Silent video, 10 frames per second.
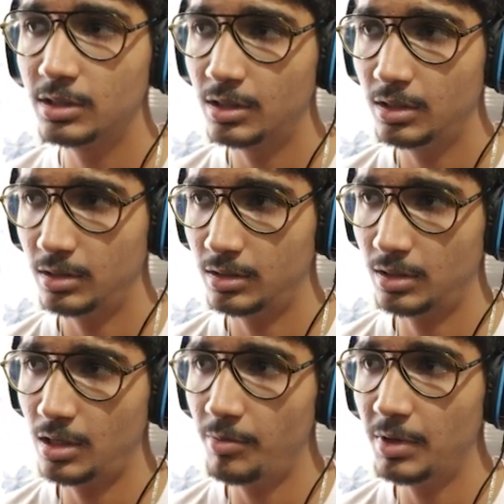is
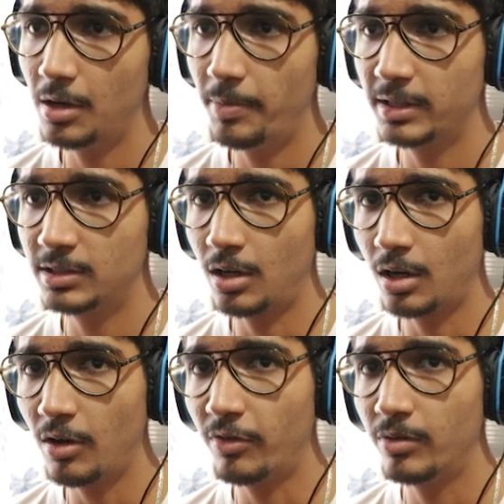coming up as
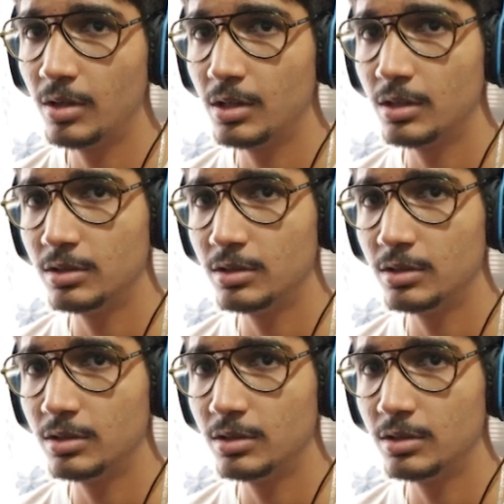a rough,